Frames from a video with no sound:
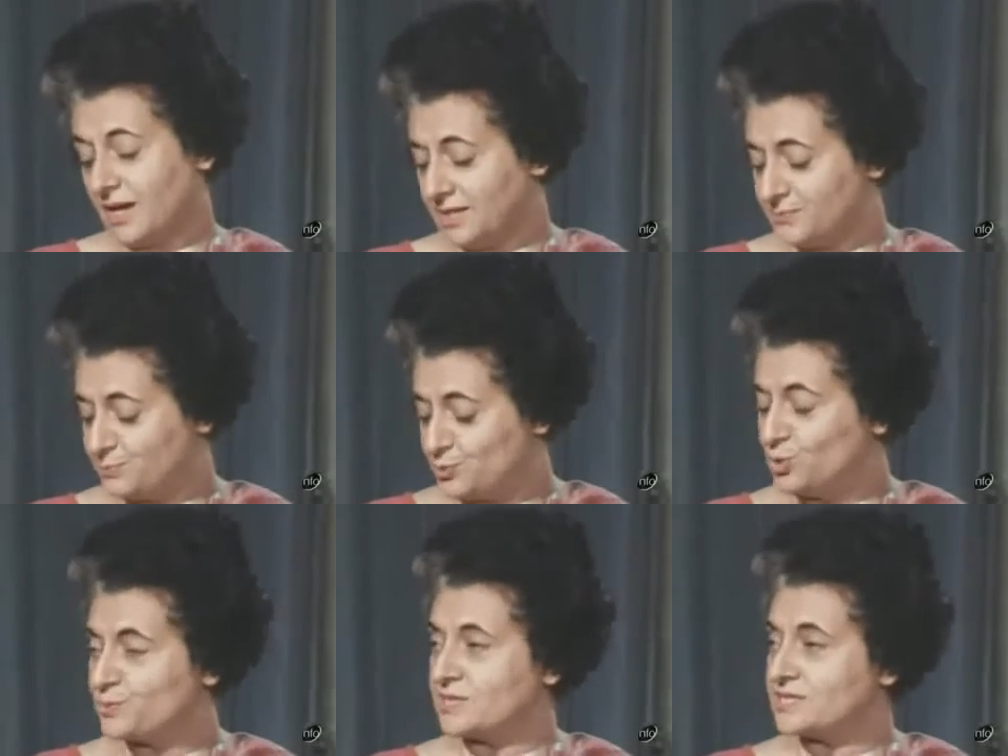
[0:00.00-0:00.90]
Our
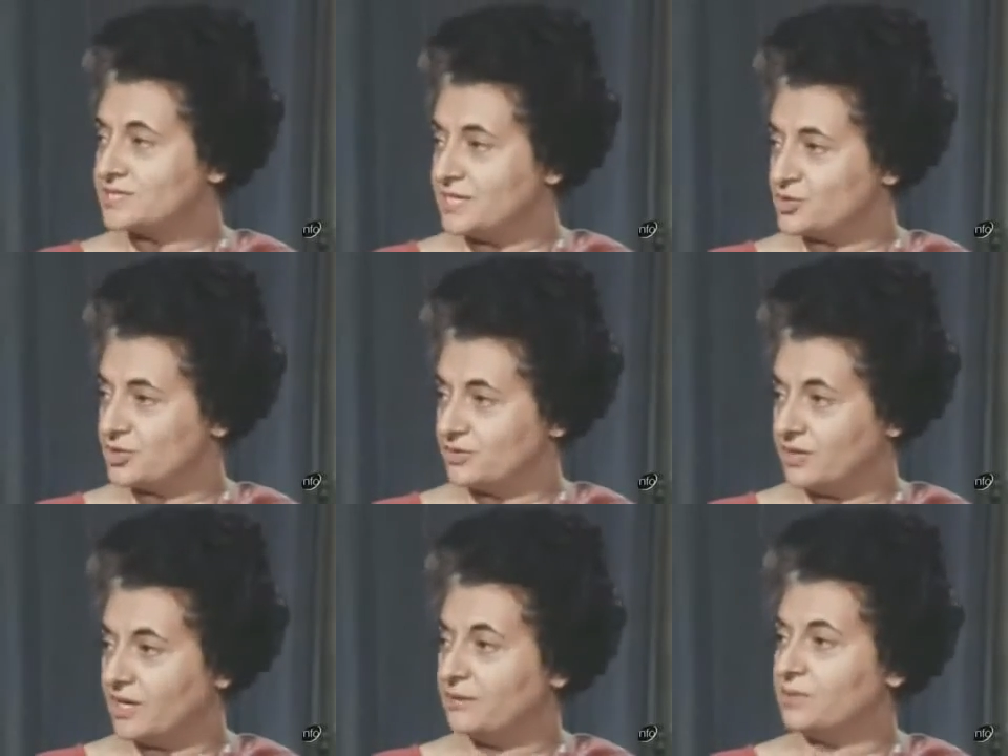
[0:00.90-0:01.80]
troops are
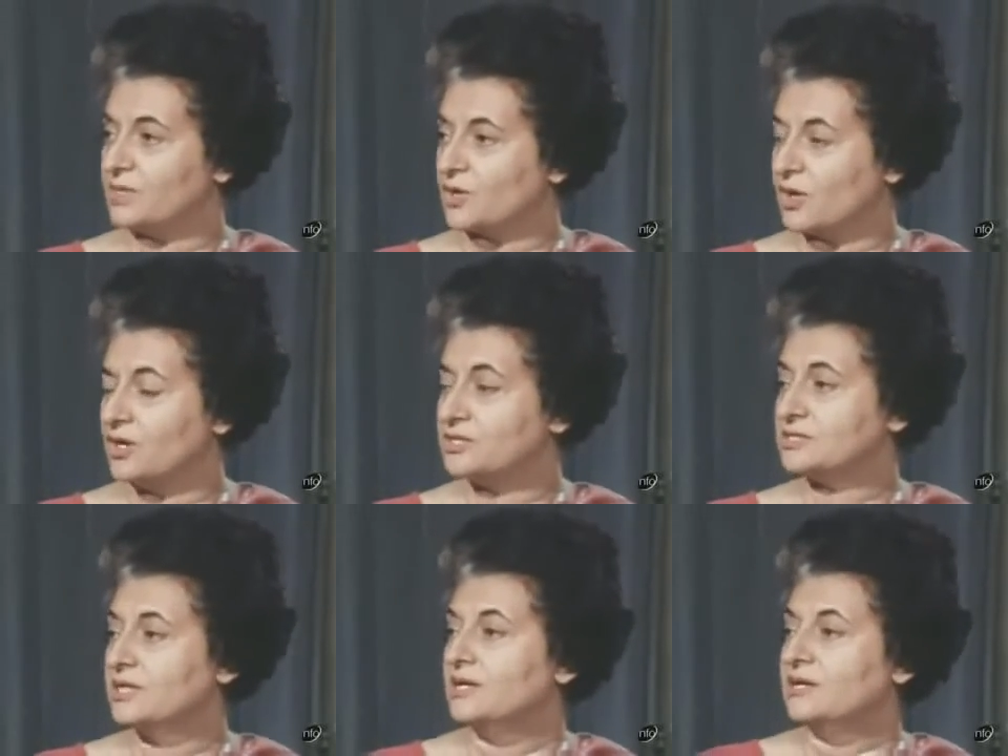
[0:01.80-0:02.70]
stationed there because